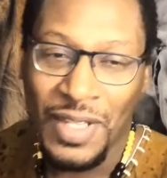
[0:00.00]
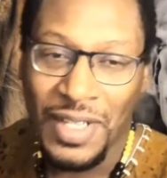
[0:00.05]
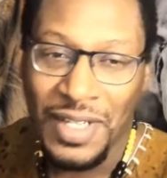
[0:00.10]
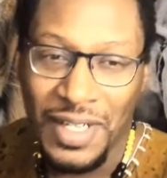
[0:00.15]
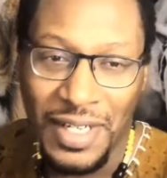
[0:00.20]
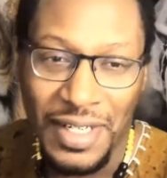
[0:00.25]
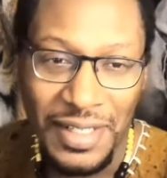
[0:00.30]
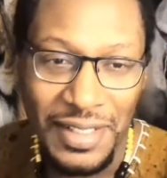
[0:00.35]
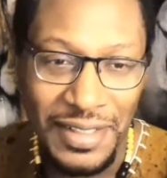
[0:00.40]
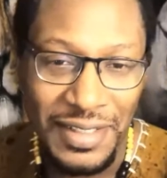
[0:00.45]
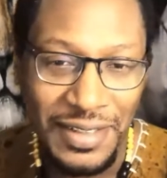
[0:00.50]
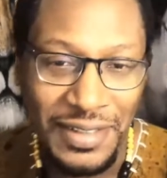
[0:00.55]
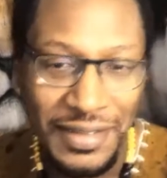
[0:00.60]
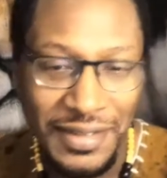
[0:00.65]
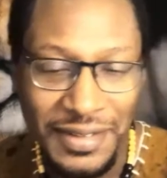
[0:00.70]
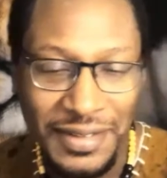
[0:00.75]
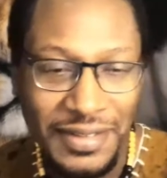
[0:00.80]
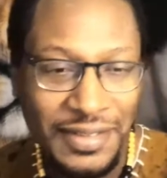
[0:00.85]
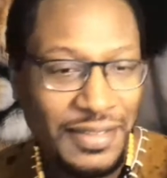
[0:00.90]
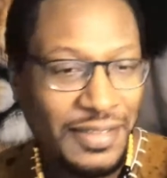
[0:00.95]

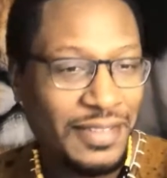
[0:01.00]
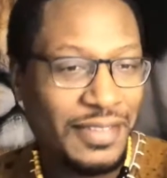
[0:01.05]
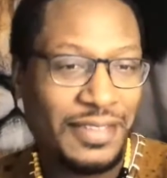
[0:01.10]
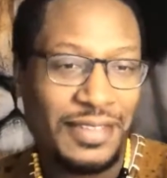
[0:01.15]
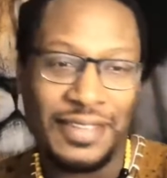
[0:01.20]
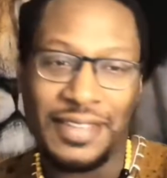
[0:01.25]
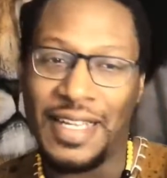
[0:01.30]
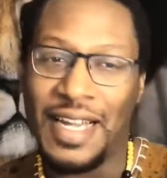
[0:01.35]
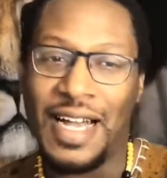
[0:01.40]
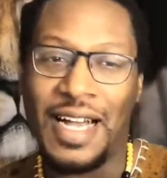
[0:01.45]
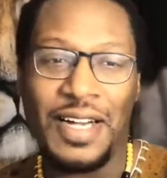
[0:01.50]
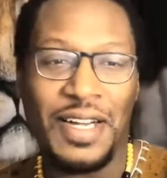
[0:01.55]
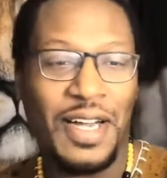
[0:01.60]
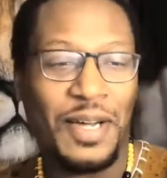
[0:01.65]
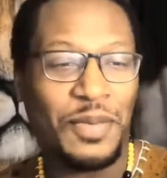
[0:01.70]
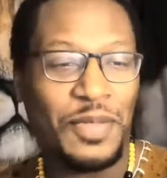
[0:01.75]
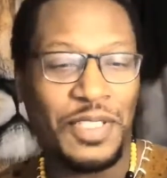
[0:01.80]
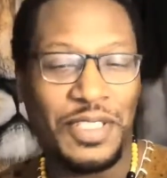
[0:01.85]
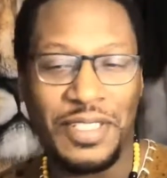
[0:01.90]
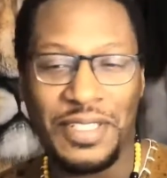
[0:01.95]
Nah, I'm
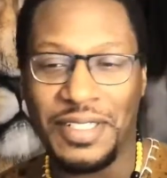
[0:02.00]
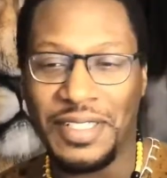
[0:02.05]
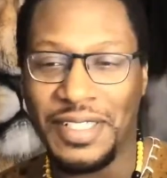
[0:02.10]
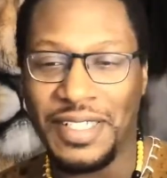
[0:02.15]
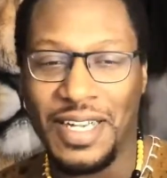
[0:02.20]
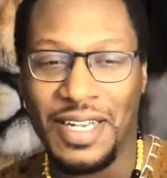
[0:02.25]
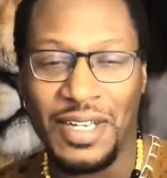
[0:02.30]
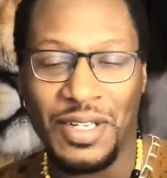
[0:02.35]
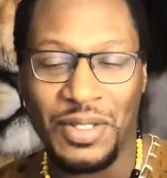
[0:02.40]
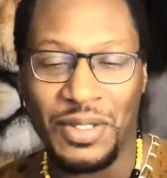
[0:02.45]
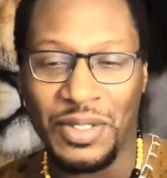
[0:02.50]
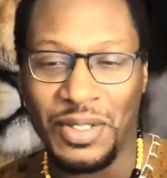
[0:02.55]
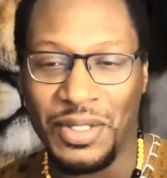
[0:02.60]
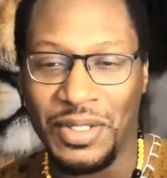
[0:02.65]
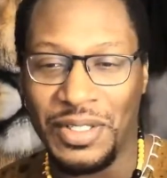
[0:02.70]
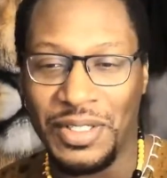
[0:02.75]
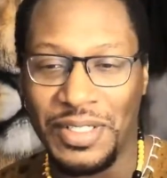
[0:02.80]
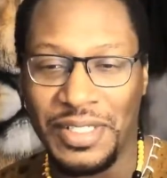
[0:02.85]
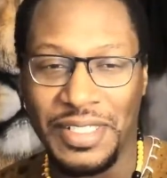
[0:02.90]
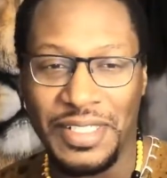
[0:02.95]
still. Oh
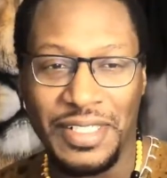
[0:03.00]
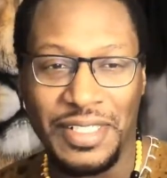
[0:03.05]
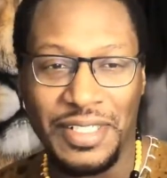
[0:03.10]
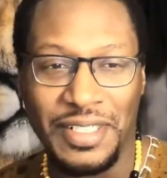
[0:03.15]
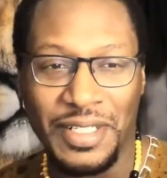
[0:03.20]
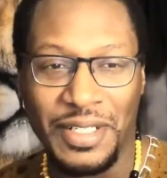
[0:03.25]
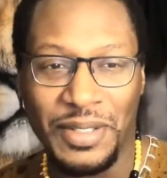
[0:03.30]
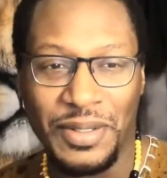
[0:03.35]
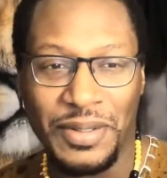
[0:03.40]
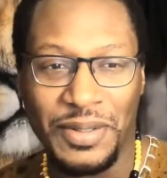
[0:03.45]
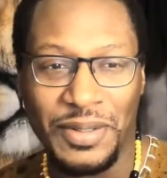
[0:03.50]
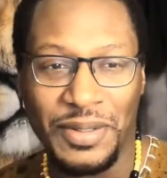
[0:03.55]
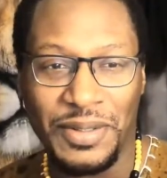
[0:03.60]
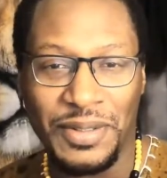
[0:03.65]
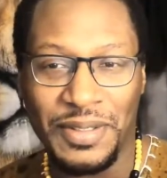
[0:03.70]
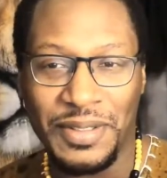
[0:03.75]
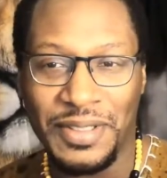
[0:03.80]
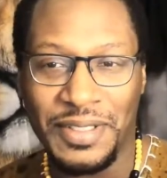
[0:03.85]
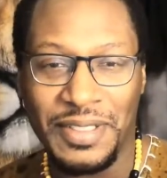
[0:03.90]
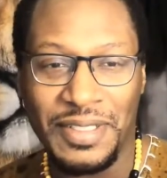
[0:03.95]
Lord, here we go.
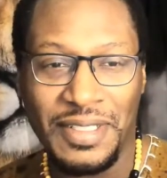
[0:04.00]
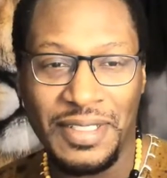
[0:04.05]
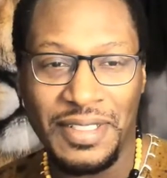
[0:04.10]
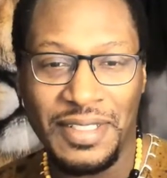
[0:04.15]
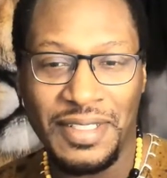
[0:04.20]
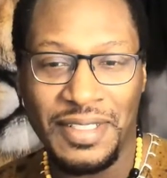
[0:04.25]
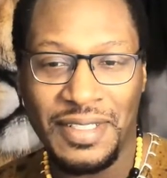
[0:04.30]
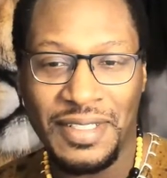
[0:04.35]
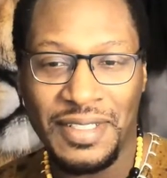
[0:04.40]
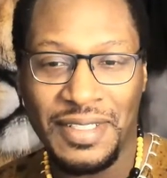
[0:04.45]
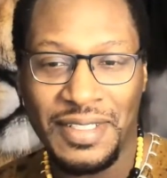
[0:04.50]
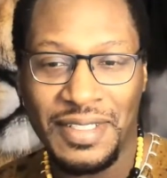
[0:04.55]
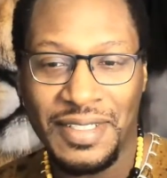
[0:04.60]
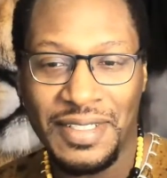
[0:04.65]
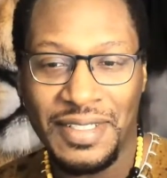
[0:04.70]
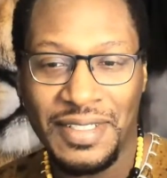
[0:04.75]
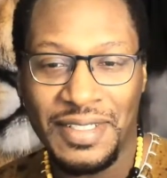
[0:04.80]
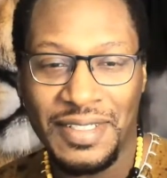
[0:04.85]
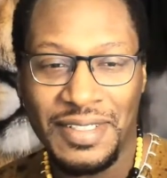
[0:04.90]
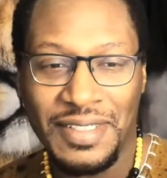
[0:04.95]

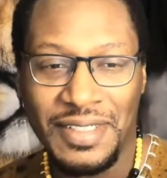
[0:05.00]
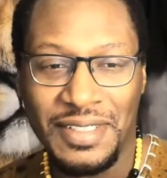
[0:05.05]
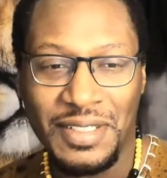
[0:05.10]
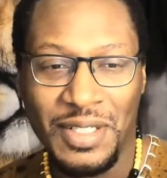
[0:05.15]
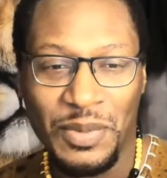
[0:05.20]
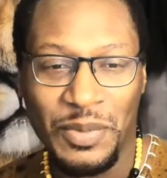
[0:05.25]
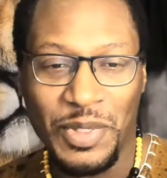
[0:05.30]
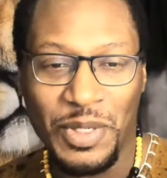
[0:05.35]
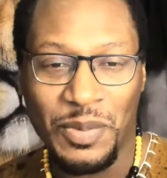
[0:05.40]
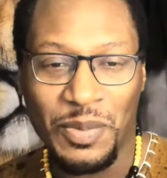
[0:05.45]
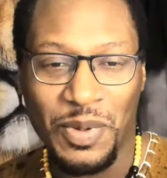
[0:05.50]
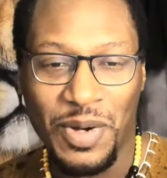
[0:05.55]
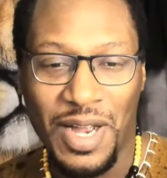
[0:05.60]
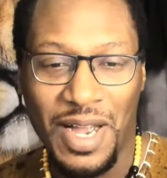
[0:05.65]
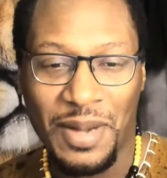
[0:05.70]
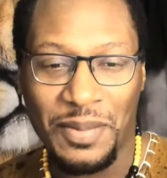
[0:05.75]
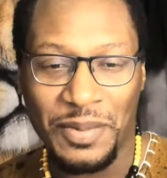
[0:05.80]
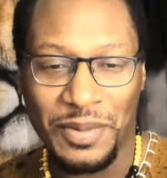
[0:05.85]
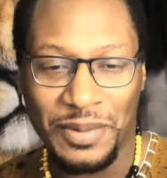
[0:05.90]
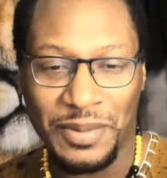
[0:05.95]
This is gonna be a
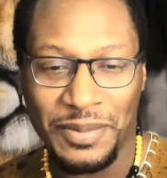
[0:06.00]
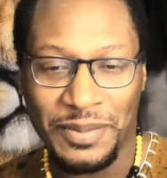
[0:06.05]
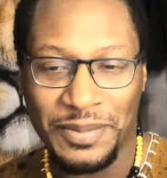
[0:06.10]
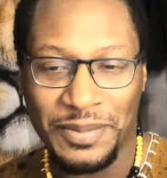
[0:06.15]
problem.